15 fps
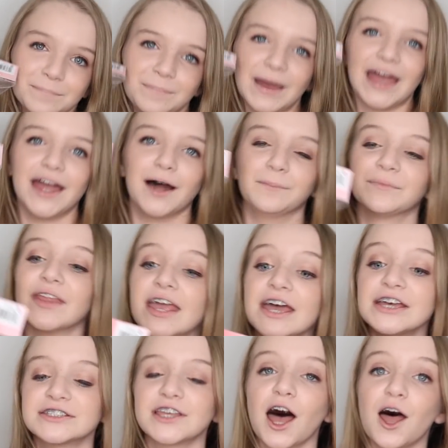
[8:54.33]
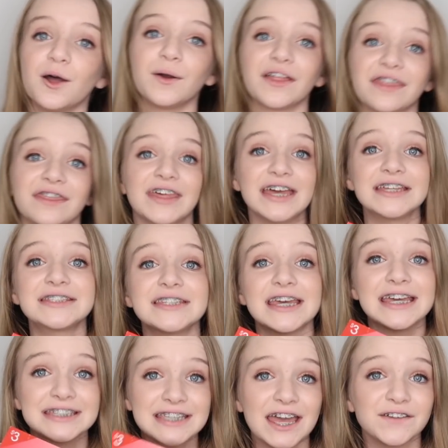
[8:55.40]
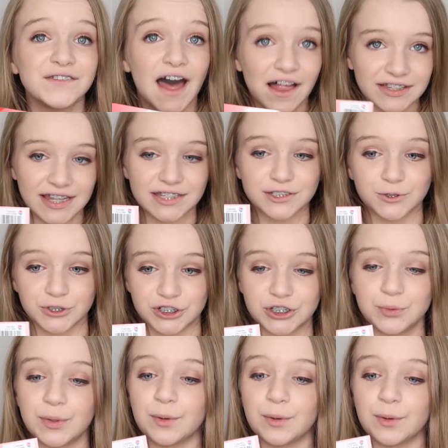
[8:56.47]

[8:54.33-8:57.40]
Bam. So this is a Valentine's squishy.